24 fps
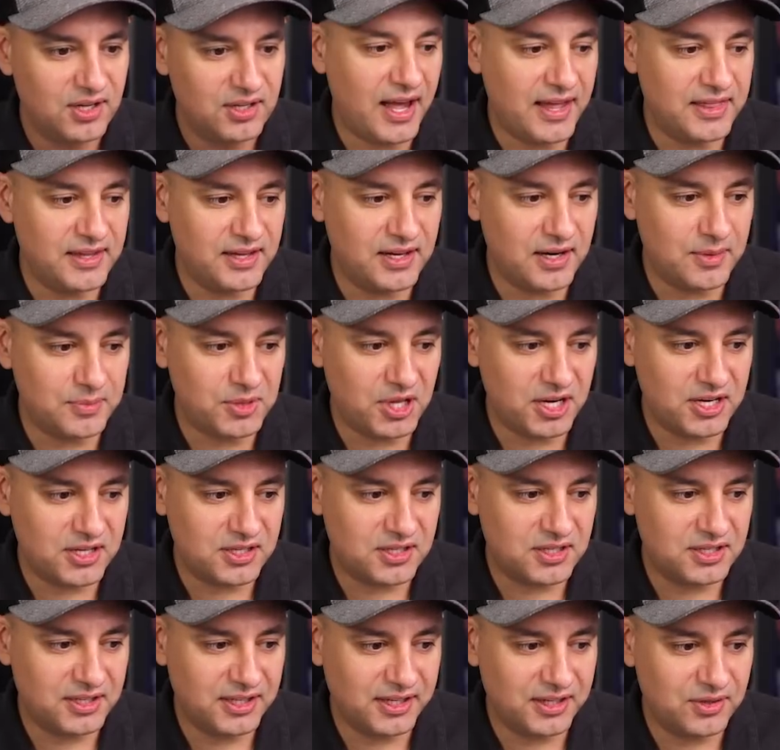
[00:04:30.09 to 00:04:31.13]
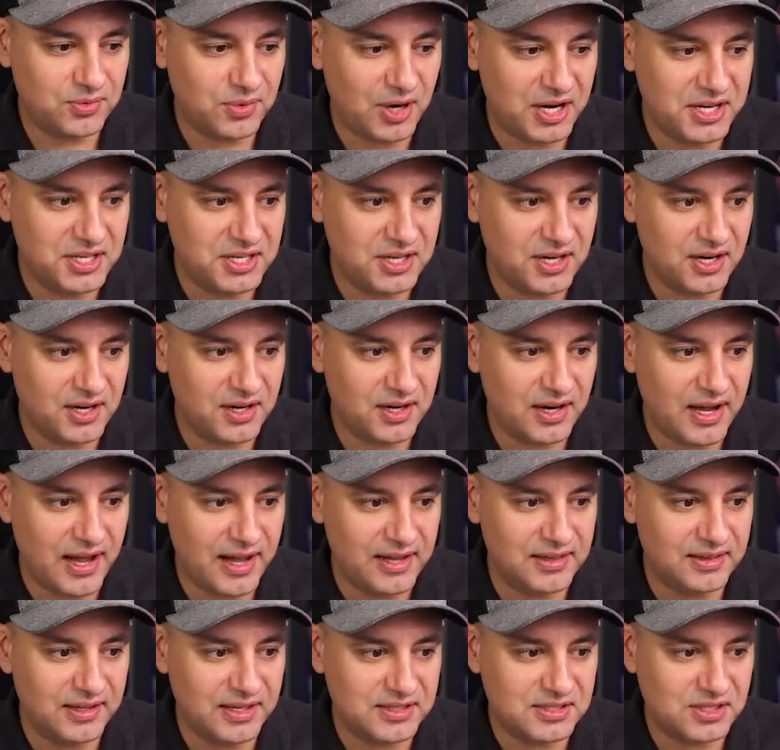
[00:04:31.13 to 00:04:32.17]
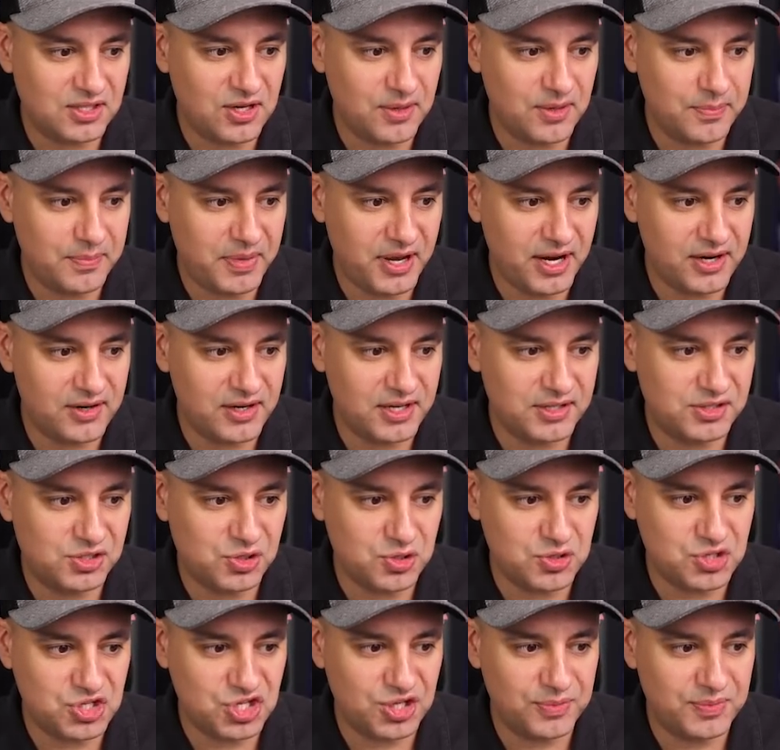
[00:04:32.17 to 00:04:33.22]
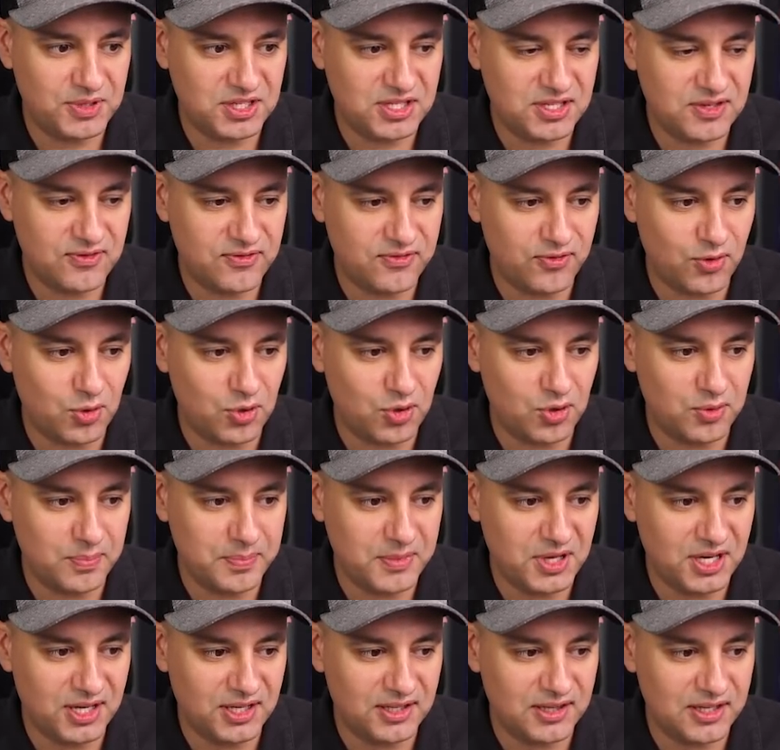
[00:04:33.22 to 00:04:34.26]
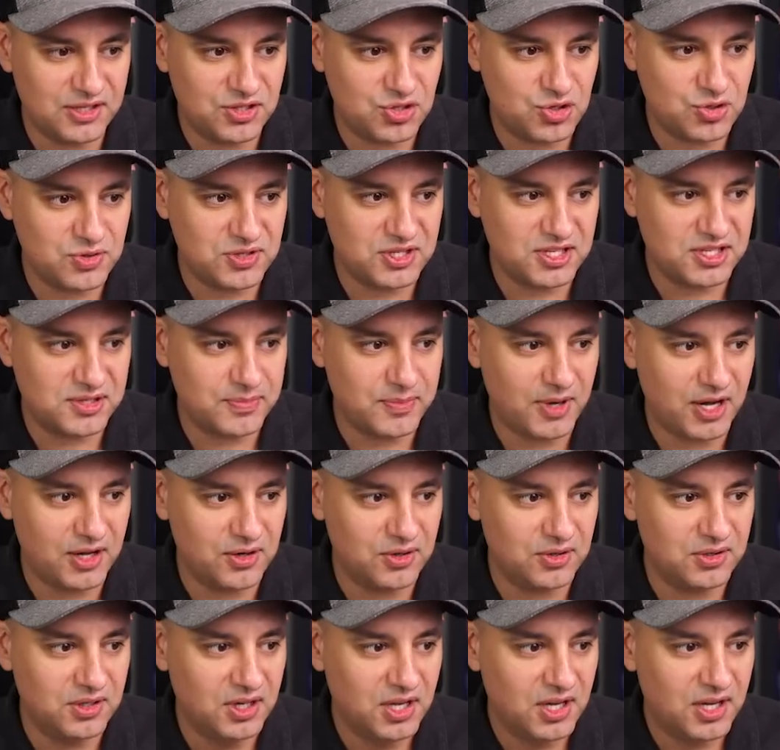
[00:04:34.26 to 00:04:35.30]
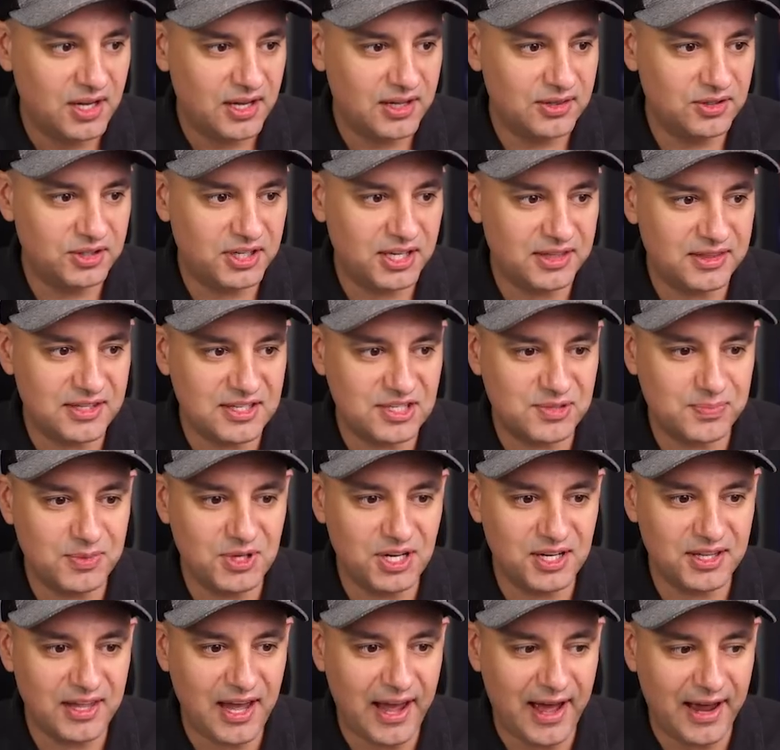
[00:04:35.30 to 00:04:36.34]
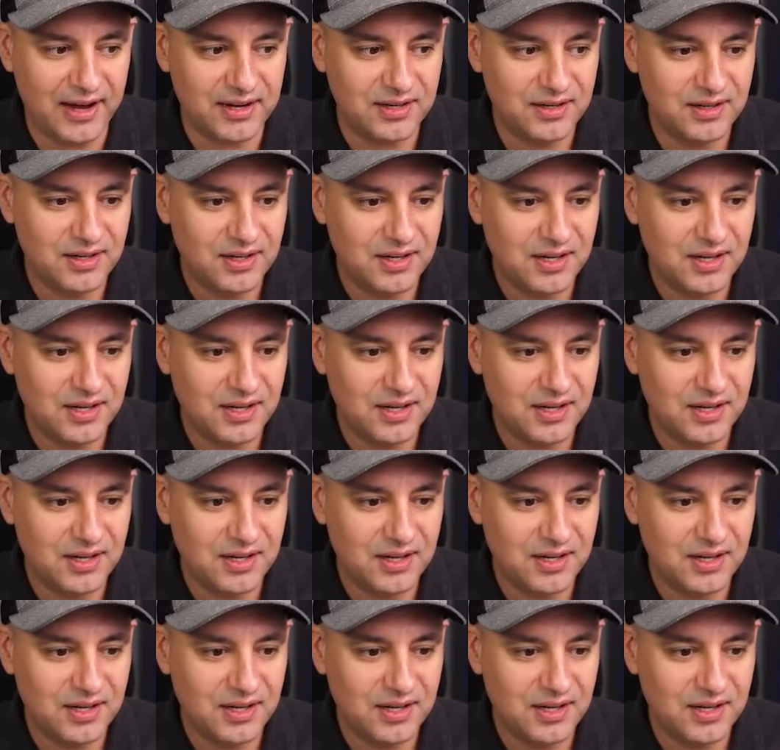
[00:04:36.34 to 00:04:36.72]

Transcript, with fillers: And then I'm gonna click right here and let's compare it to GPT-4o mini. Let's choose this model and look at the speed of that.